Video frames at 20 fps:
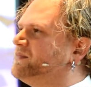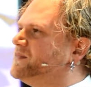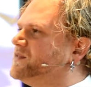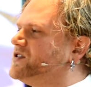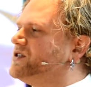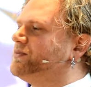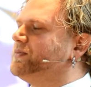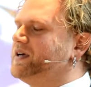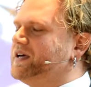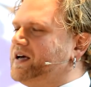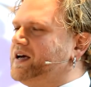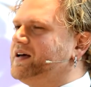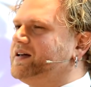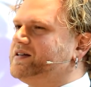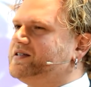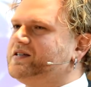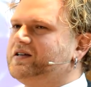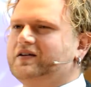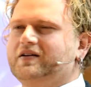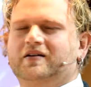she
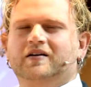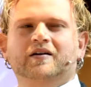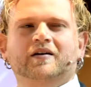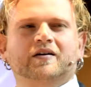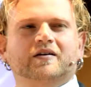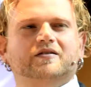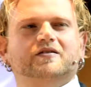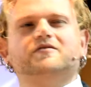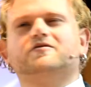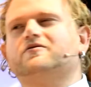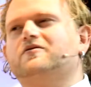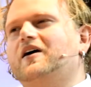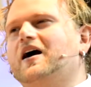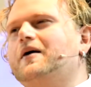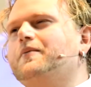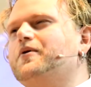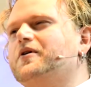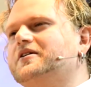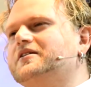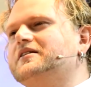began to
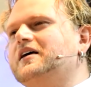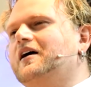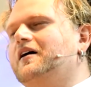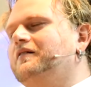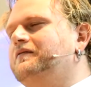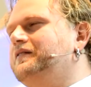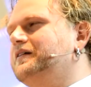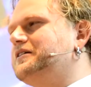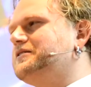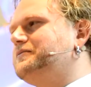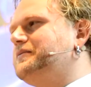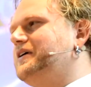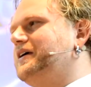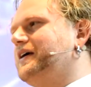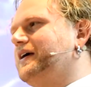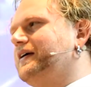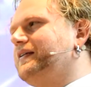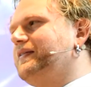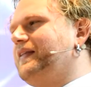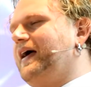describe herself as
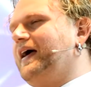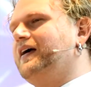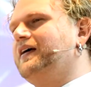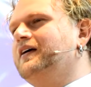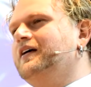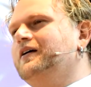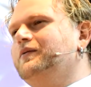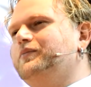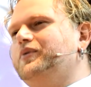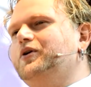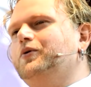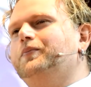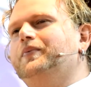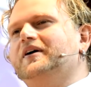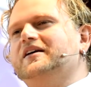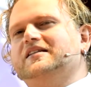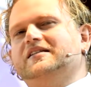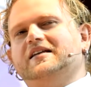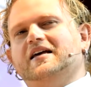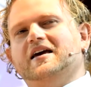being in that
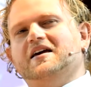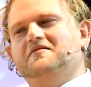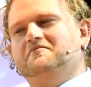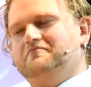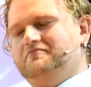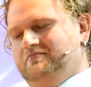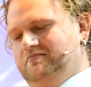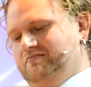pupa state.